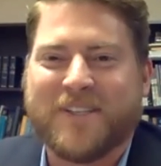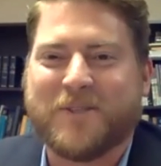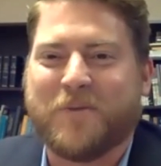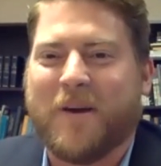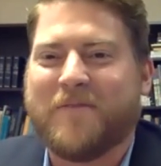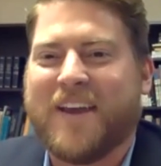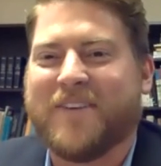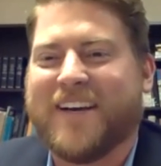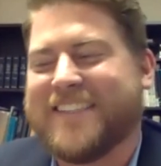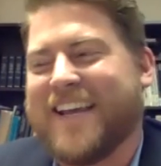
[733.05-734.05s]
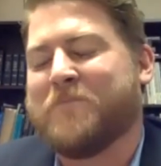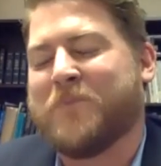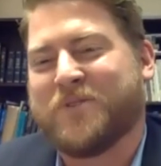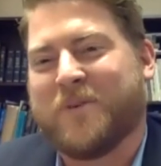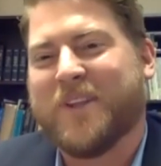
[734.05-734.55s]
This is one of my favorite
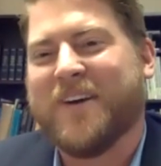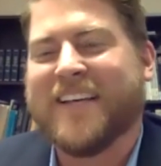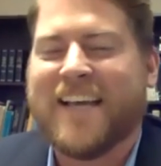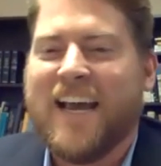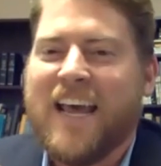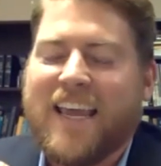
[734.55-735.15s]
examples from Lewis.